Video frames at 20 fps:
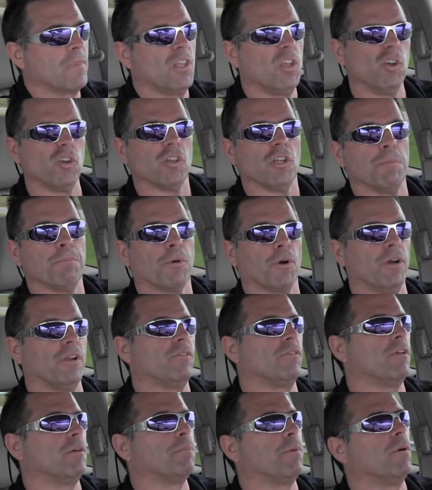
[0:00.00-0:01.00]
Usually pretty
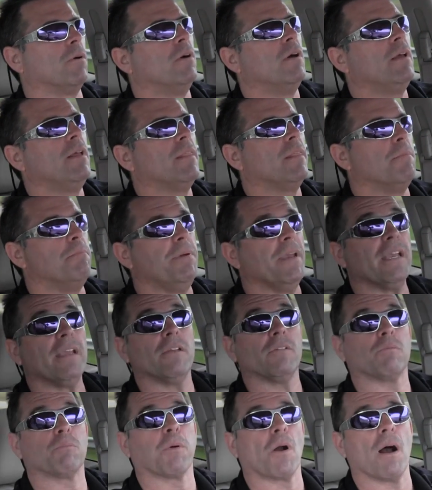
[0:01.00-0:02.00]
simple. The
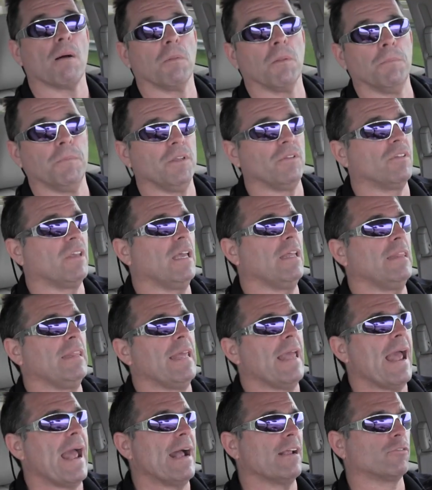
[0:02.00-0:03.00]
biggest problem is getting
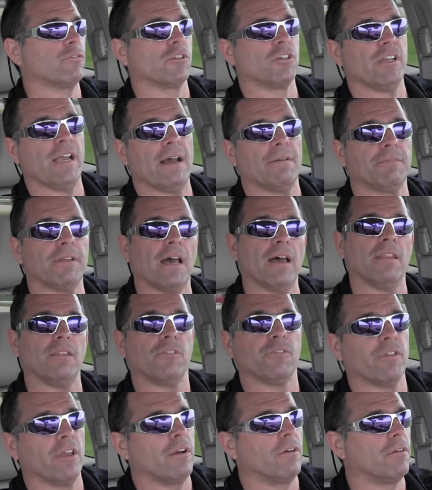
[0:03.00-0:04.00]
the axle shaft out of
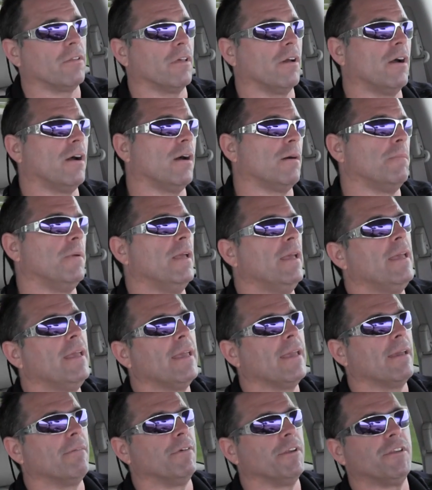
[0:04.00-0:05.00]
the center of the hub.
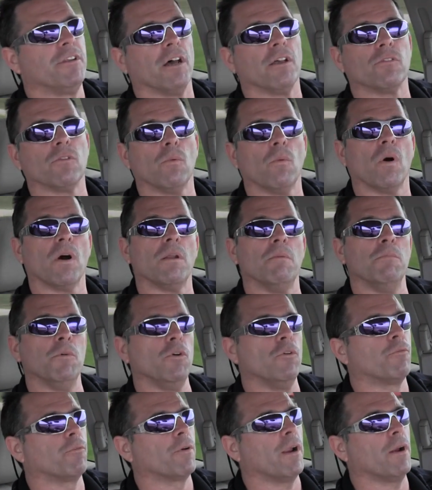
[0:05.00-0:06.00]
If it doesn't want to
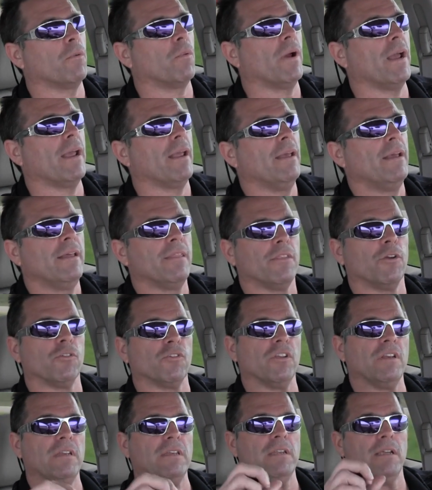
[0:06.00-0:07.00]
move right away,
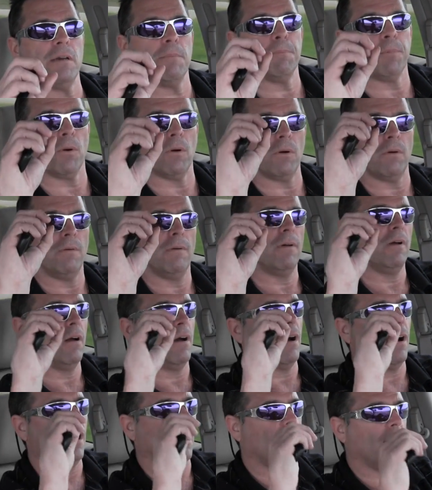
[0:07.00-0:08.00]
there's a dimple
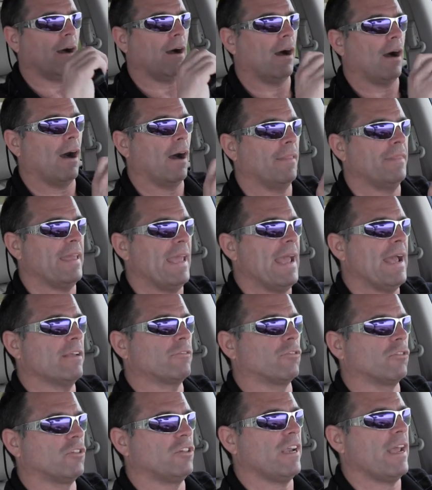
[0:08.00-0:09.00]
on the
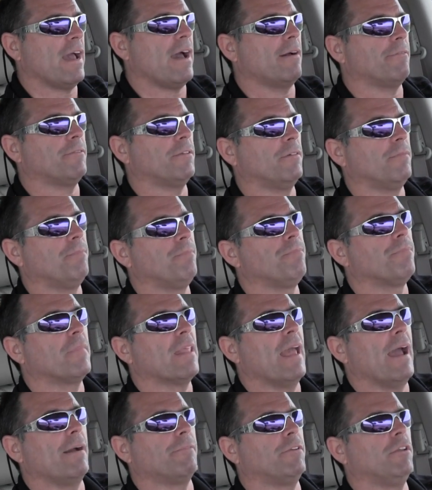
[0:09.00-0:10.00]
axle shaft.
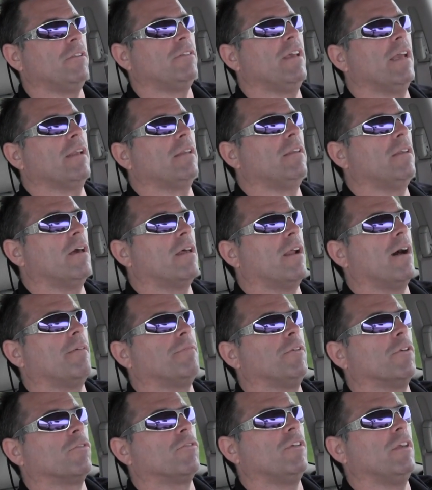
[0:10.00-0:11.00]
After you take the nut
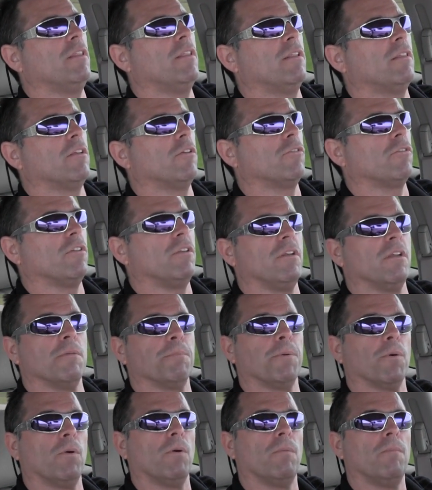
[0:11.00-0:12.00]
off, you'll see that there's a
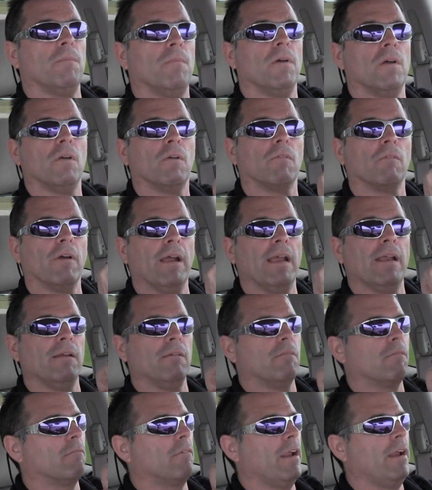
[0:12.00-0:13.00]
dimple
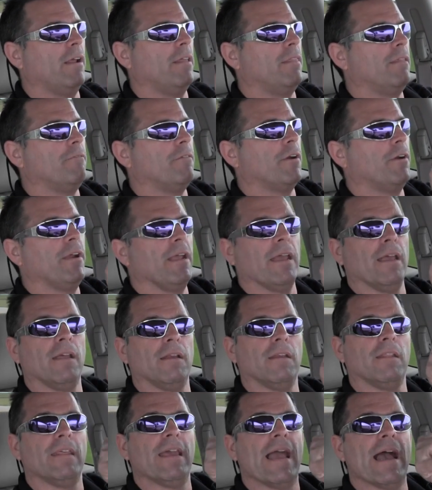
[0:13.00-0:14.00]
right on the very
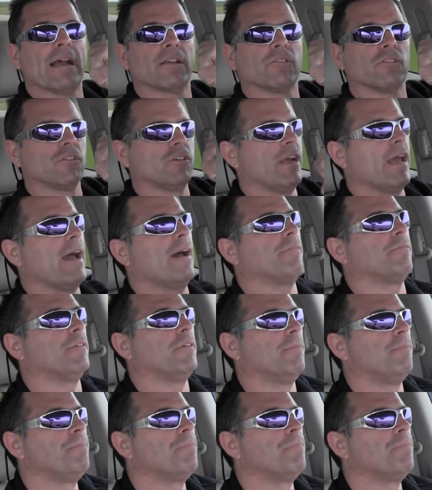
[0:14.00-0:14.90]
end of the axle shaft.